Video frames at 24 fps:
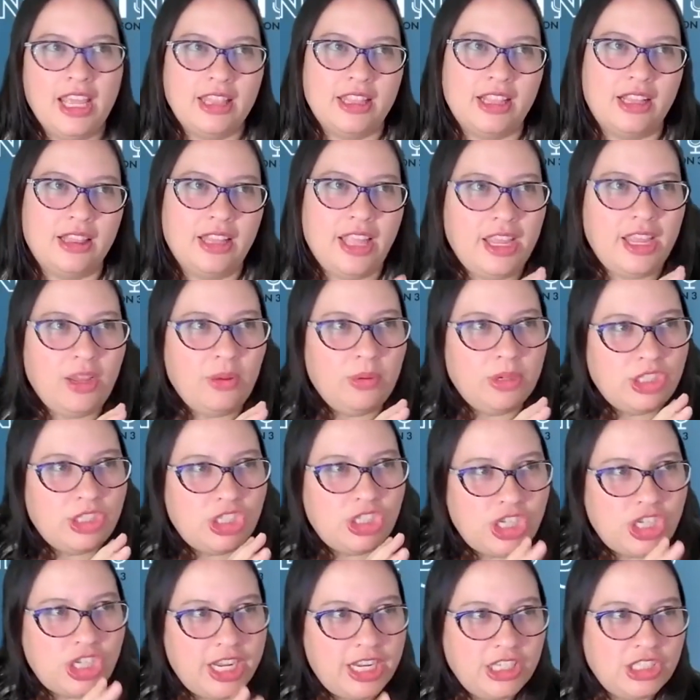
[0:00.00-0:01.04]
the language
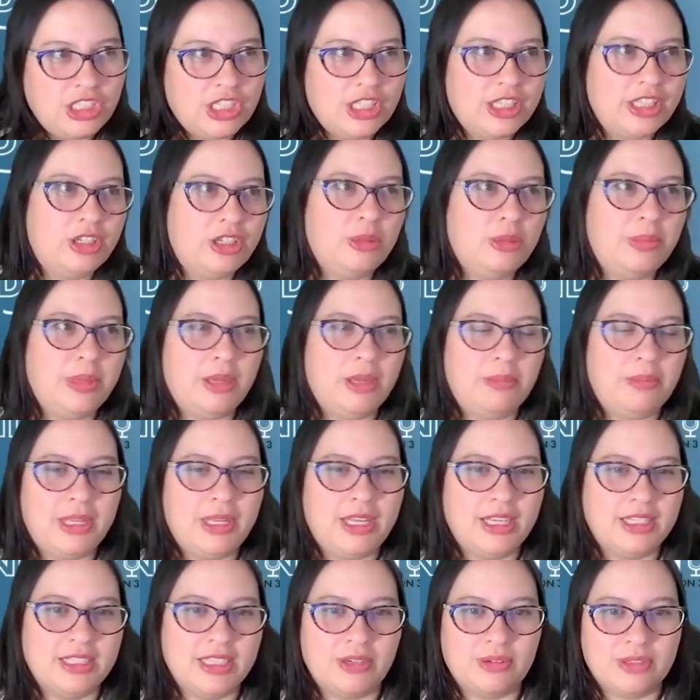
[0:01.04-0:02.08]
changed a little bit
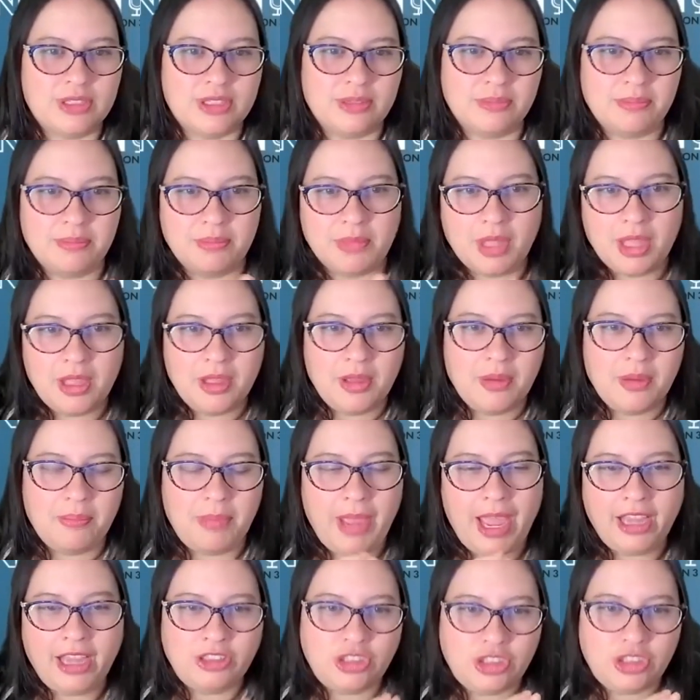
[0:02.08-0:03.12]
because there was some
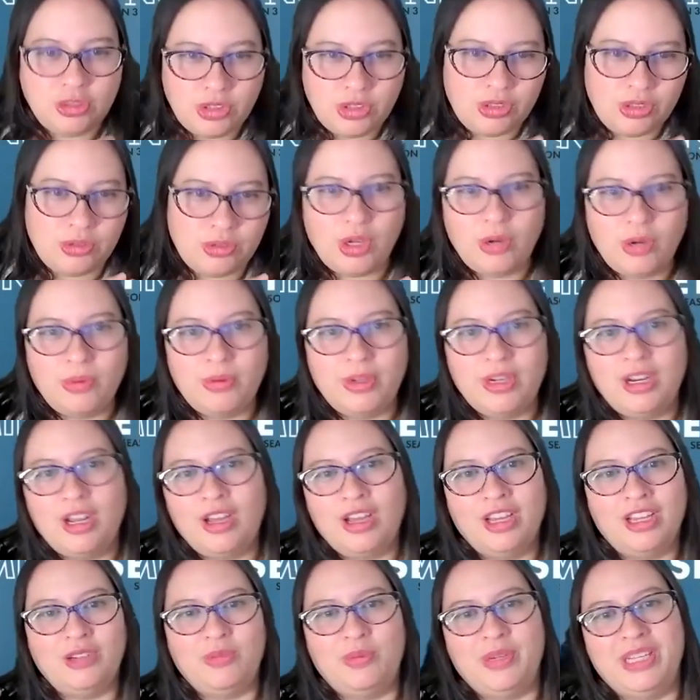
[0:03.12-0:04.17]
bad juju going
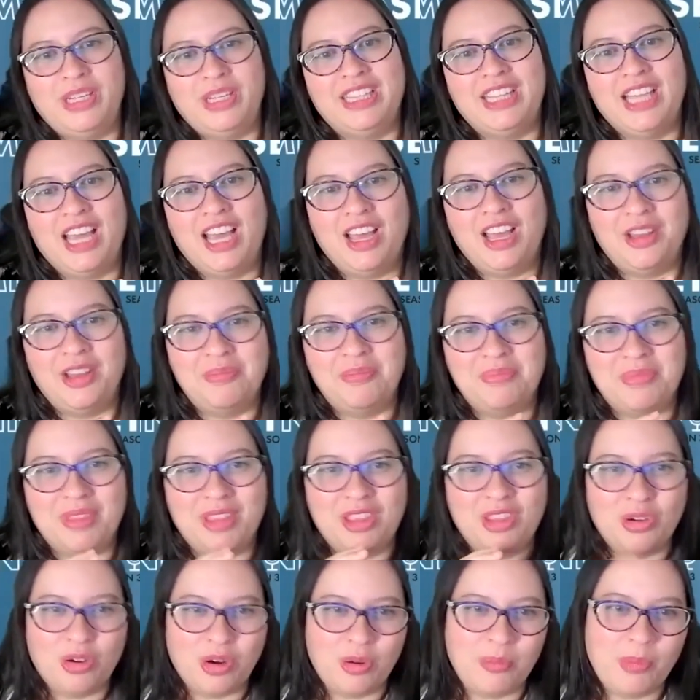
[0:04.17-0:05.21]
on with um,
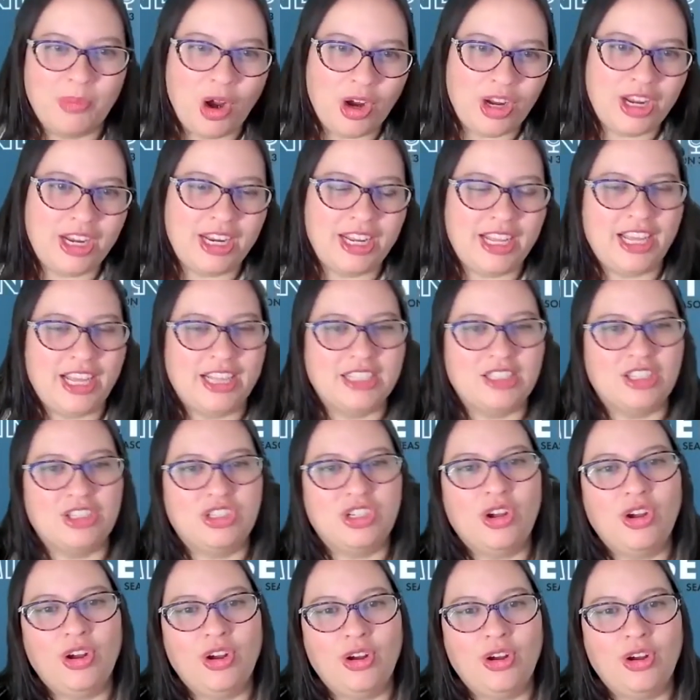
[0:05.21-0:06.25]
neuromarketing as a
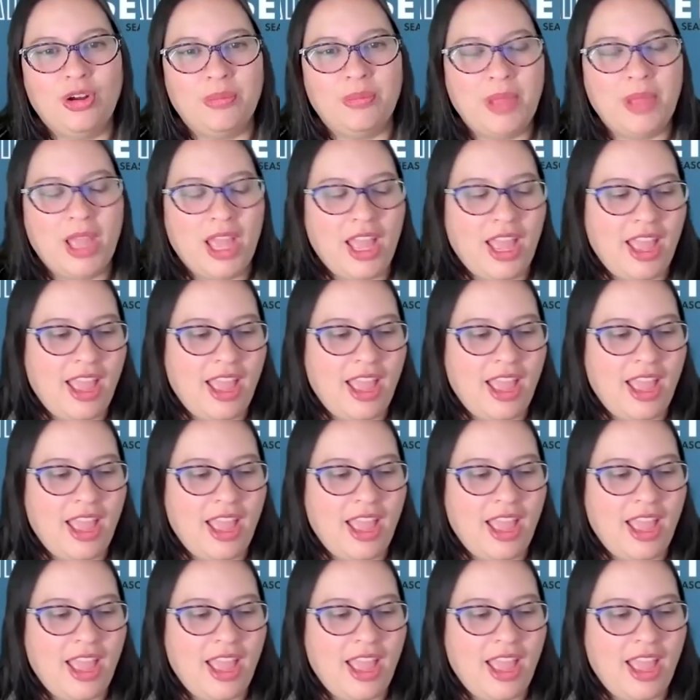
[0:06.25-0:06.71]
term.